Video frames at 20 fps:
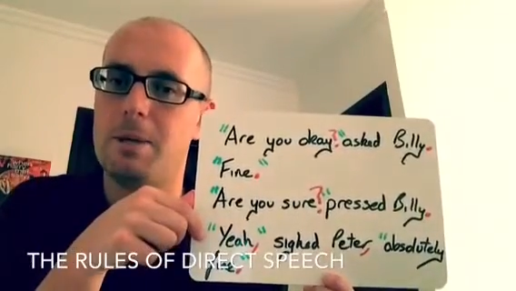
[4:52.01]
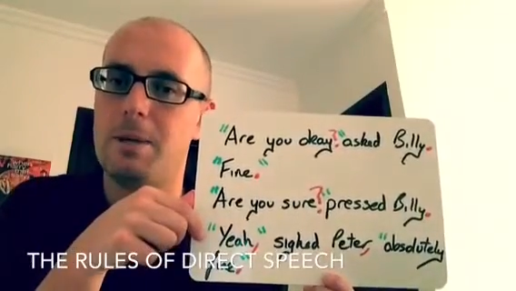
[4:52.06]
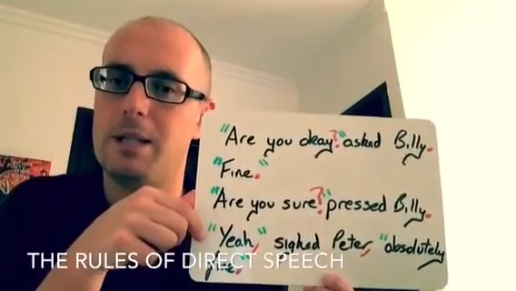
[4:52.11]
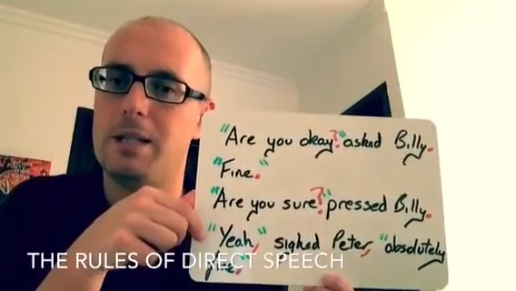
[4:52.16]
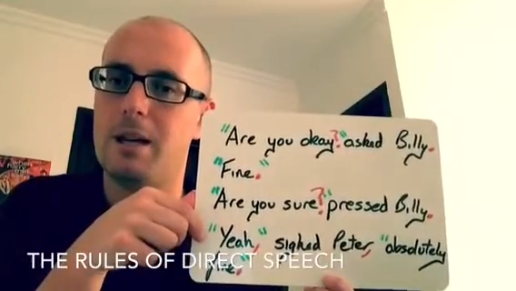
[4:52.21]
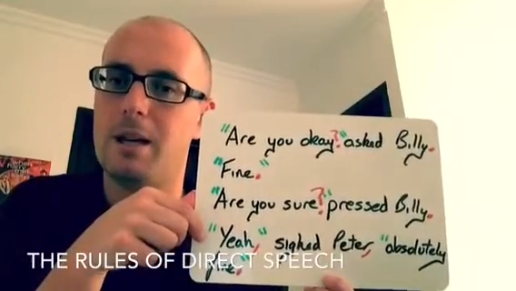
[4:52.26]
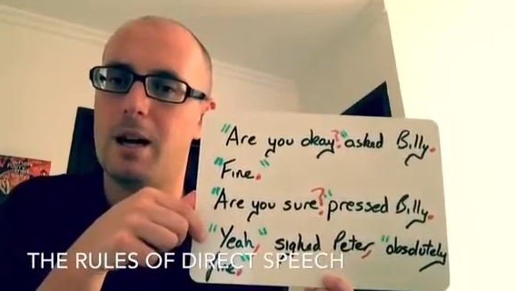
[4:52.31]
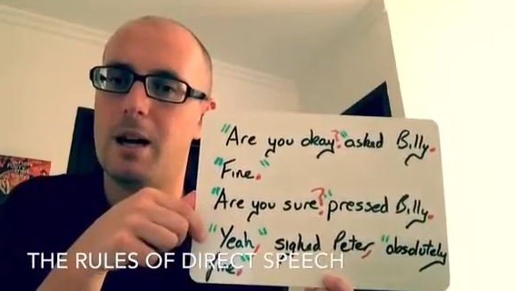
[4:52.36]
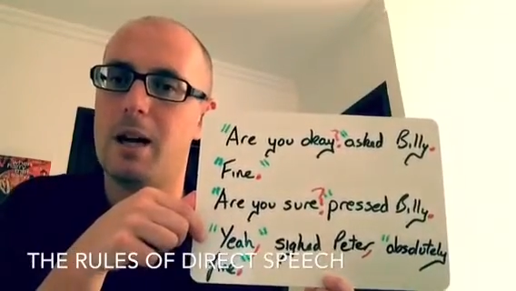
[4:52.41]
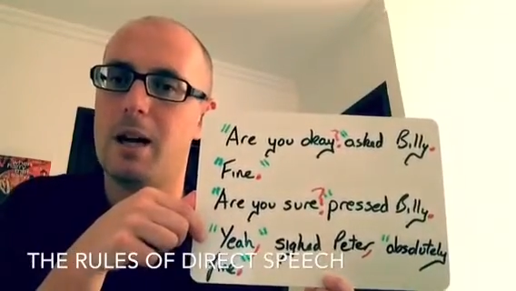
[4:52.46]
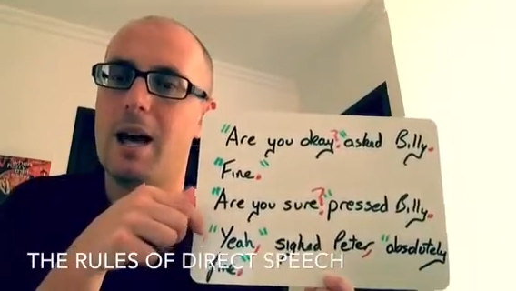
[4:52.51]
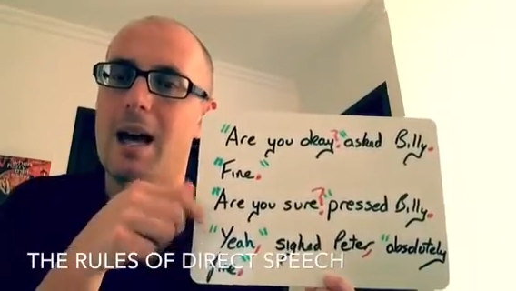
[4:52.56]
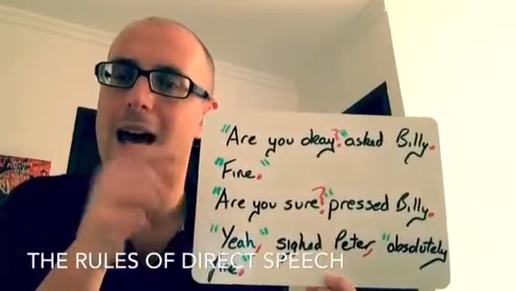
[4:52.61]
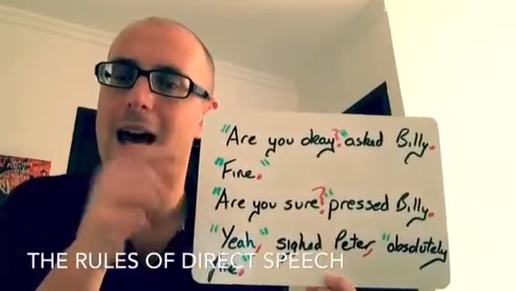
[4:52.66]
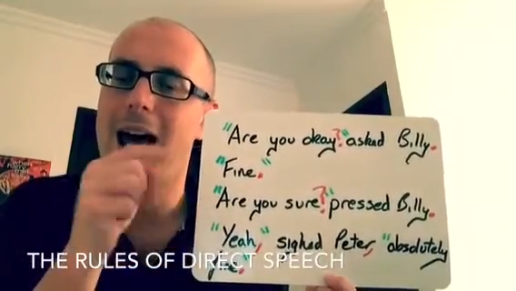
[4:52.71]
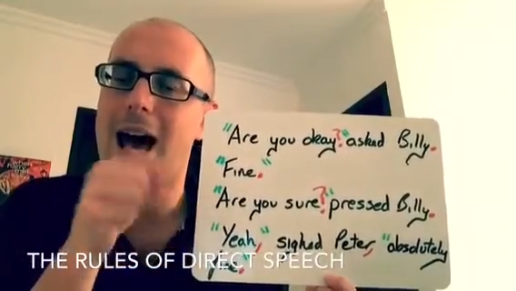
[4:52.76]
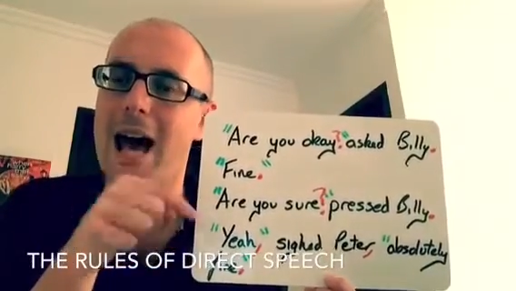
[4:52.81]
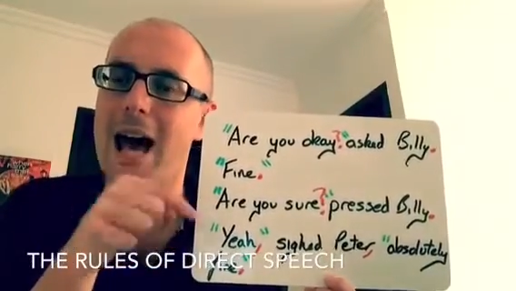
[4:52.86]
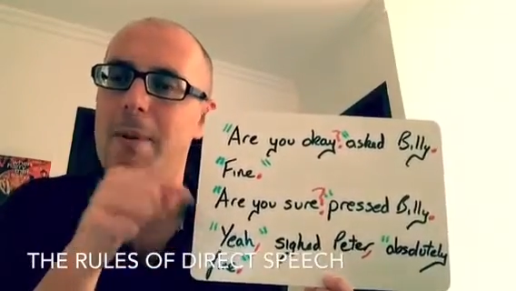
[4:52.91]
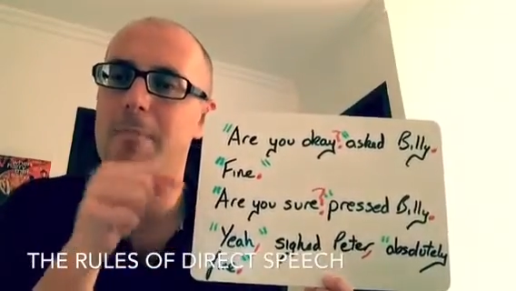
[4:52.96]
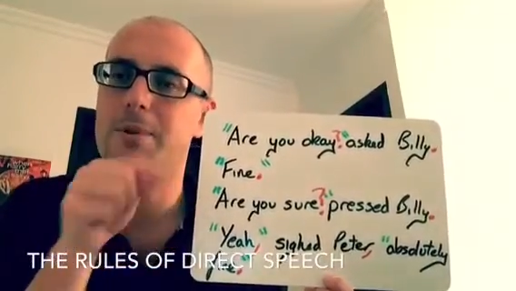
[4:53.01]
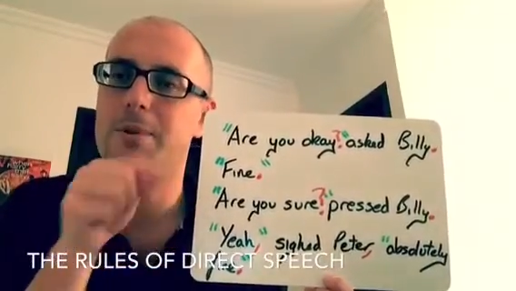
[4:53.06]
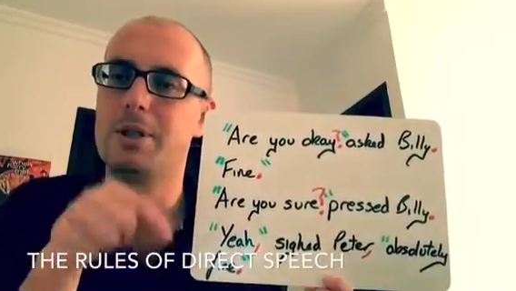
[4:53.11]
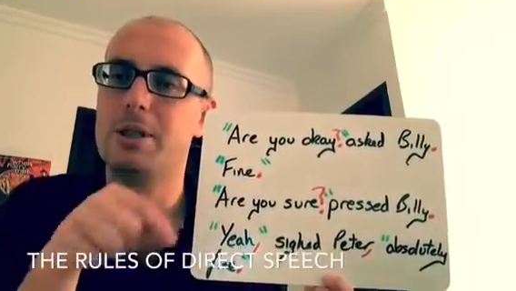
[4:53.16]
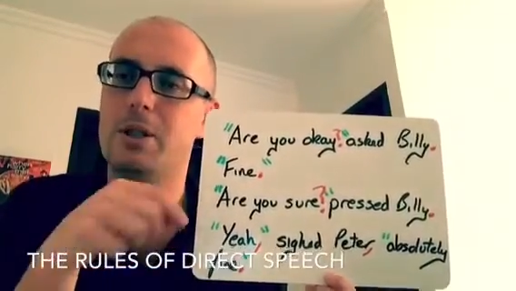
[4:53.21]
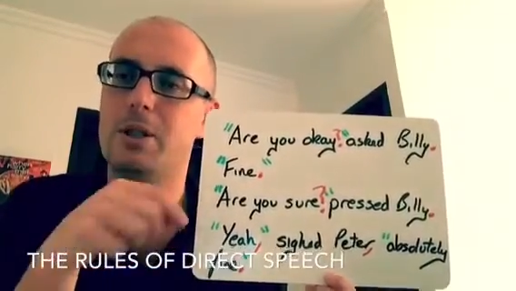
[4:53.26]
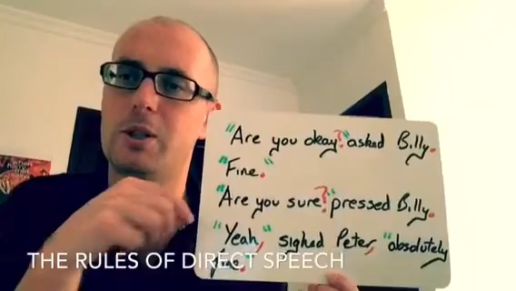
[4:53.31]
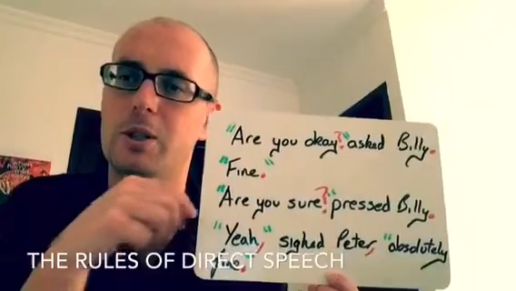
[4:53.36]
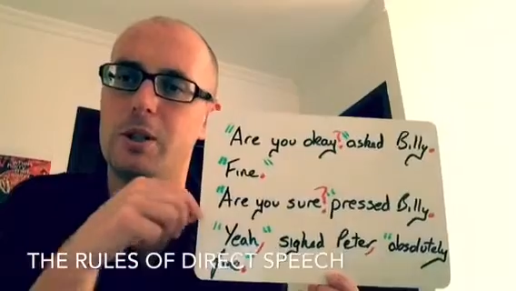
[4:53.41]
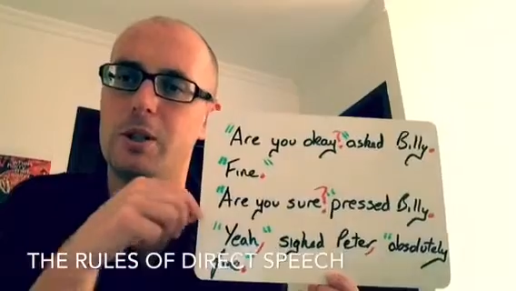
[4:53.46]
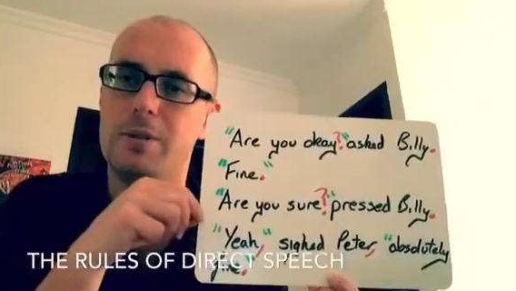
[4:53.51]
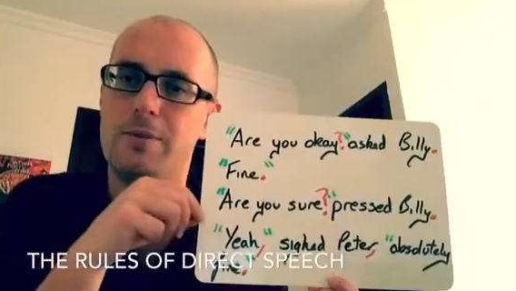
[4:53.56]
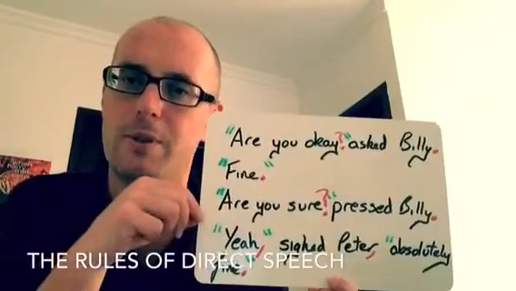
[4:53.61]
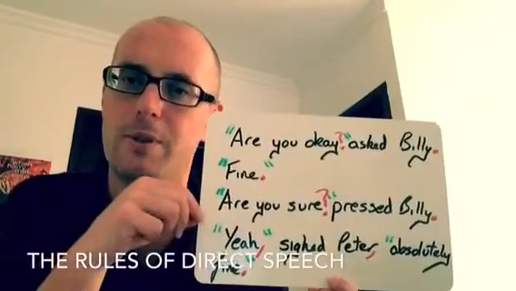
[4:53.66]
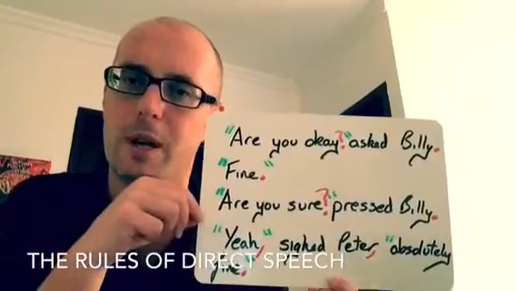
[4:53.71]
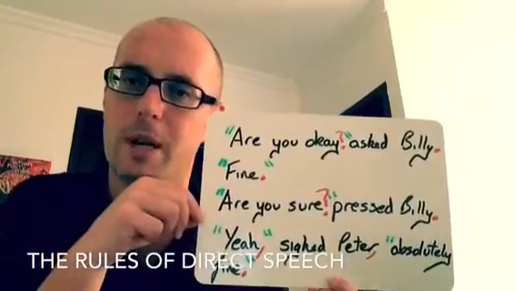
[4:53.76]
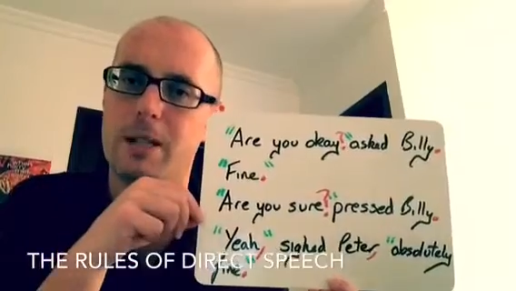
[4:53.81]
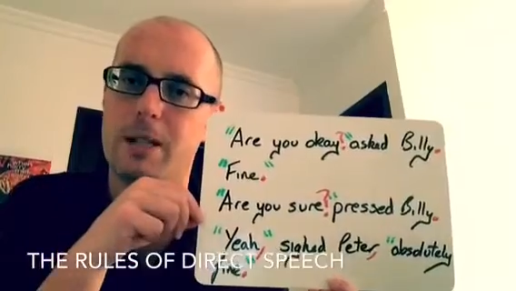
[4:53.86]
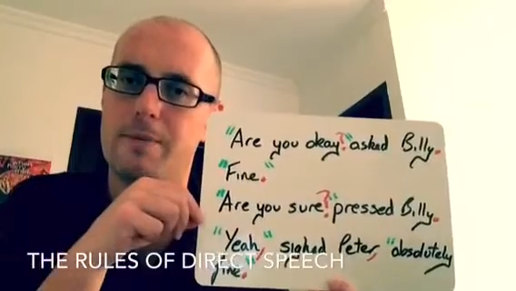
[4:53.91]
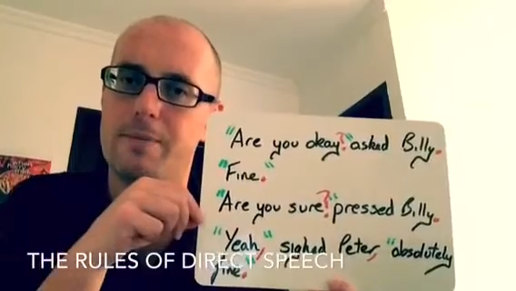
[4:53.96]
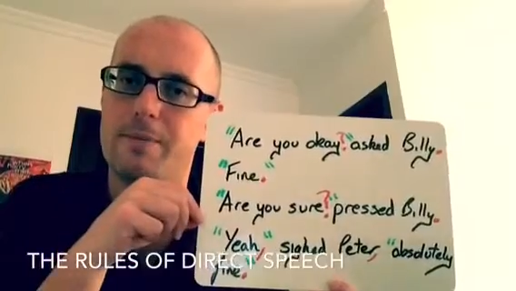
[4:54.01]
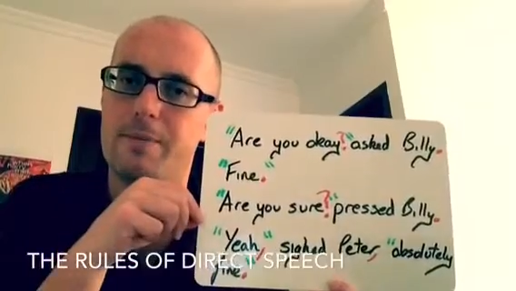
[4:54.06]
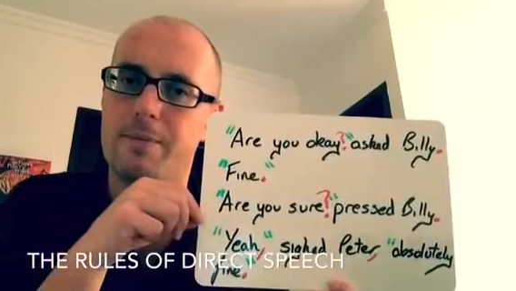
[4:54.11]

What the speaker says: Peter. "Absolutely fine."